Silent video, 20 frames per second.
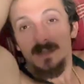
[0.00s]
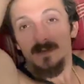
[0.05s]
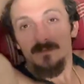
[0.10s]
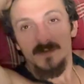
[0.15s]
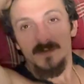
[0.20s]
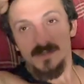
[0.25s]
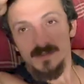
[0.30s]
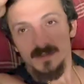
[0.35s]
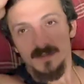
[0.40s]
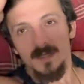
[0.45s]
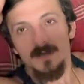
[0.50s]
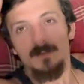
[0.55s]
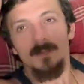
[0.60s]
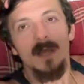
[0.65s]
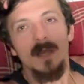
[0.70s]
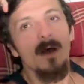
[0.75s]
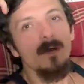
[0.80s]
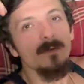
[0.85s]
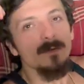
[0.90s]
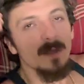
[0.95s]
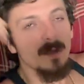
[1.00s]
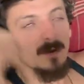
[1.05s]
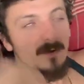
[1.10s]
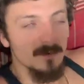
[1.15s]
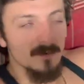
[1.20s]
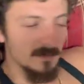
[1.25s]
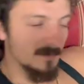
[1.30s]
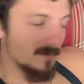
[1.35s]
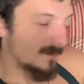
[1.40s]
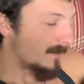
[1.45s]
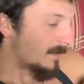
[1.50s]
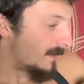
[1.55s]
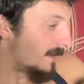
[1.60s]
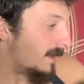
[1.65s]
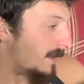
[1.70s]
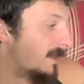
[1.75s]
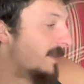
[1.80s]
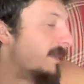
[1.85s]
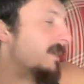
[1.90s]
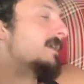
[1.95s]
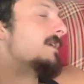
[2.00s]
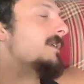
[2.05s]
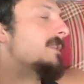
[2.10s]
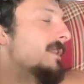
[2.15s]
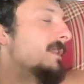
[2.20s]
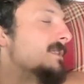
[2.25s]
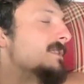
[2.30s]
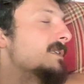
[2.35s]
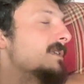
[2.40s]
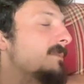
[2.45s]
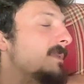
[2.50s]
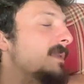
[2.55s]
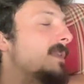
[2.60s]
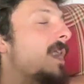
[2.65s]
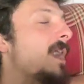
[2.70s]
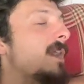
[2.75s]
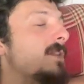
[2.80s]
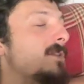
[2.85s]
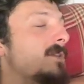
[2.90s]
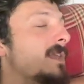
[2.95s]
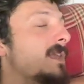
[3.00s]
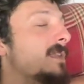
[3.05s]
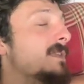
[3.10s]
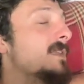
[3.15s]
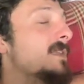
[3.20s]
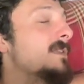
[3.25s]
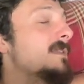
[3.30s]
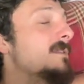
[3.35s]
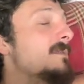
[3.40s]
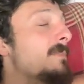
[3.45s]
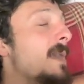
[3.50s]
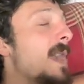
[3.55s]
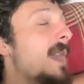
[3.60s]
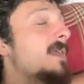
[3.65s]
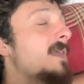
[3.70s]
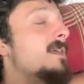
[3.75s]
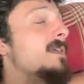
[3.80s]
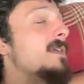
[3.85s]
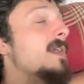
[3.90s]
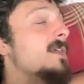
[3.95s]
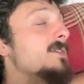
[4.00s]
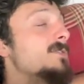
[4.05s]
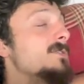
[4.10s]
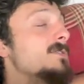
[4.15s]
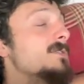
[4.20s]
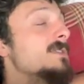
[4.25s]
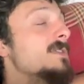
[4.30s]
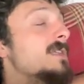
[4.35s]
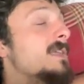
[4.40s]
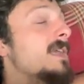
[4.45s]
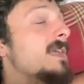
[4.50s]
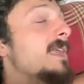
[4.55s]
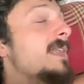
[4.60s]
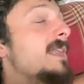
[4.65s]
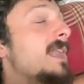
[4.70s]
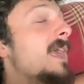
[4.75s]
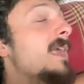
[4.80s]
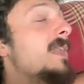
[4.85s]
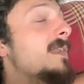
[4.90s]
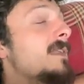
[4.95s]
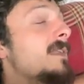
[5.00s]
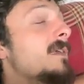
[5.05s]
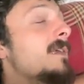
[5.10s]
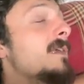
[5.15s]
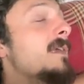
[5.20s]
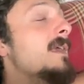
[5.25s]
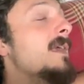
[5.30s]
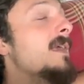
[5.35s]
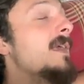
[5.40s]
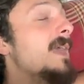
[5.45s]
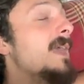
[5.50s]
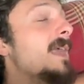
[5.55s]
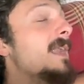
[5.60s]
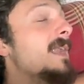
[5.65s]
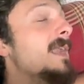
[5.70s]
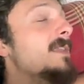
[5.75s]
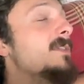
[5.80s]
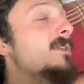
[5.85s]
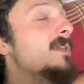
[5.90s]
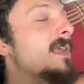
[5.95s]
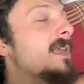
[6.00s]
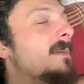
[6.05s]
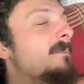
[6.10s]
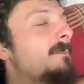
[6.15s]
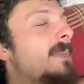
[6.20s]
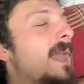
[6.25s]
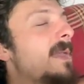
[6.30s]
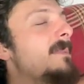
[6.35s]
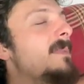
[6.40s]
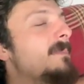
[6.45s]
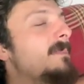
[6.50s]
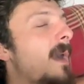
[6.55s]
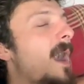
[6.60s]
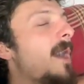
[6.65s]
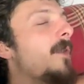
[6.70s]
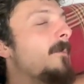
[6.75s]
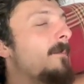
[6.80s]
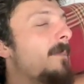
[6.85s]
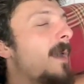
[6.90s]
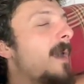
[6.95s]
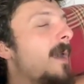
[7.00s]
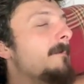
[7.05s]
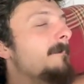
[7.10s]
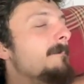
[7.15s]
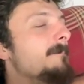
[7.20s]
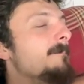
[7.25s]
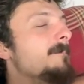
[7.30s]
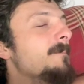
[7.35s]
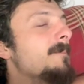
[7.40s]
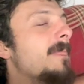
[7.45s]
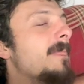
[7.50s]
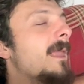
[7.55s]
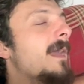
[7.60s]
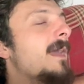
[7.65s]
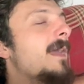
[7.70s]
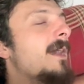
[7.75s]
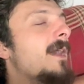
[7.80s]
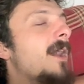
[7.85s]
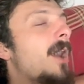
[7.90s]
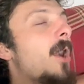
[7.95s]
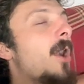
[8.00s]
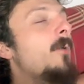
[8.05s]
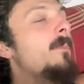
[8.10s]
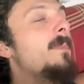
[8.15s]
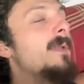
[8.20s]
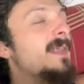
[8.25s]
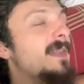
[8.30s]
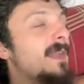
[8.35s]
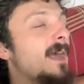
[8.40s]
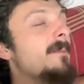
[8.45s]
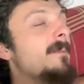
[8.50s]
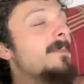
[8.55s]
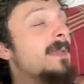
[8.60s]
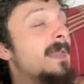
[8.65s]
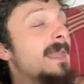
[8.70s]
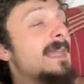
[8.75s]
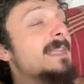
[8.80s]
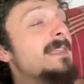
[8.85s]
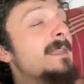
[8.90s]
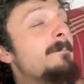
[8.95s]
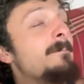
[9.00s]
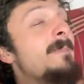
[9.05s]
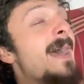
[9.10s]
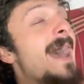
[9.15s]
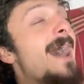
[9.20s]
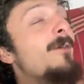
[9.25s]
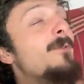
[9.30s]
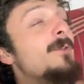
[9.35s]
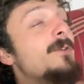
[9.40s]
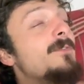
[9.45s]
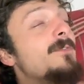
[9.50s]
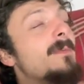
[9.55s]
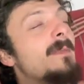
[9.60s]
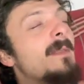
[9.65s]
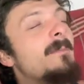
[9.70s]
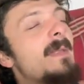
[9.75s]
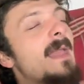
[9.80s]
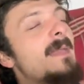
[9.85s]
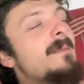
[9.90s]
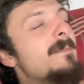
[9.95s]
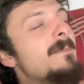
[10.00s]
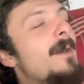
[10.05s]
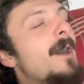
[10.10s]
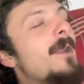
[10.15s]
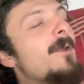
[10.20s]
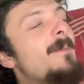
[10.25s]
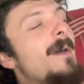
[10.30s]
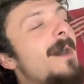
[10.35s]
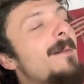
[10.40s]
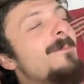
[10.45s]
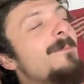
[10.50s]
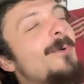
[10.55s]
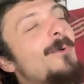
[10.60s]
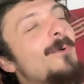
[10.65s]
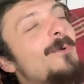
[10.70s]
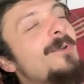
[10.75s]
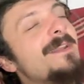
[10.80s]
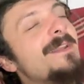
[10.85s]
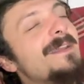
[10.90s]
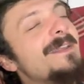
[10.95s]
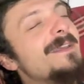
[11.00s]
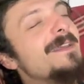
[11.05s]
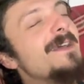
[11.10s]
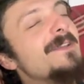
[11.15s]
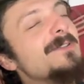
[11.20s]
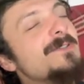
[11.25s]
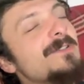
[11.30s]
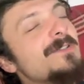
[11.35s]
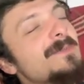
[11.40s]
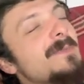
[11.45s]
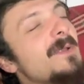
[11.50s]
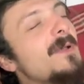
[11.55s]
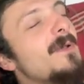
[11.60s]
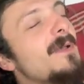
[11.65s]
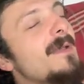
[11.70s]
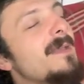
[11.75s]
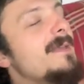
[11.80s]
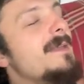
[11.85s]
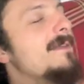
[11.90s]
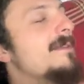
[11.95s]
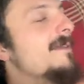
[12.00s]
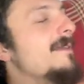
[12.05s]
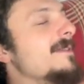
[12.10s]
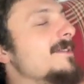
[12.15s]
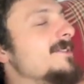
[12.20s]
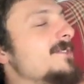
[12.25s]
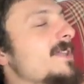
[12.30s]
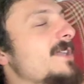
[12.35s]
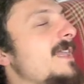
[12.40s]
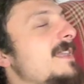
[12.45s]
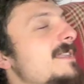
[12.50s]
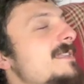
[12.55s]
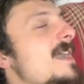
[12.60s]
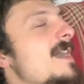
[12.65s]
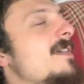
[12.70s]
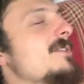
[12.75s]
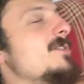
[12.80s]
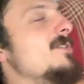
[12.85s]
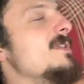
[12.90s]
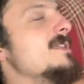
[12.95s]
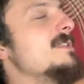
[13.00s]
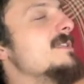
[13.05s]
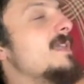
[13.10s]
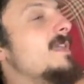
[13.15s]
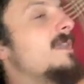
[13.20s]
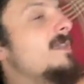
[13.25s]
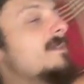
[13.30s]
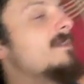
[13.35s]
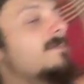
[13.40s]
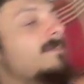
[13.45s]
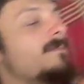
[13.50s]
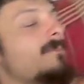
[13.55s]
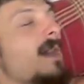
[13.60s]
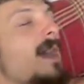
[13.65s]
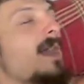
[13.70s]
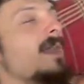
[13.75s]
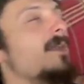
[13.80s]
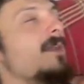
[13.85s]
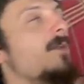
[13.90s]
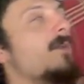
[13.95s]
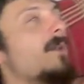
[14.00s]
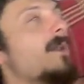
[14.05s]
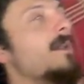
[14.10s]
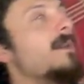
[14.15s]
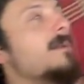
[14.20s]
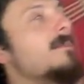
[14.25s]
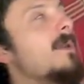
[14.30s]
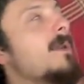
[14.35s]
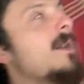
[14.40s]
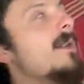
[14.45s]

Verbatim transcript: the vision. Hear me out though. Gushers Listen to me. Now you get the bag of gushers, and then, and then you get a baby bottle pop. Open it up and get the powder from the baby bottle pop. Pour it in the gushers, bro. What? Shake Town, oh USA. My God, bro.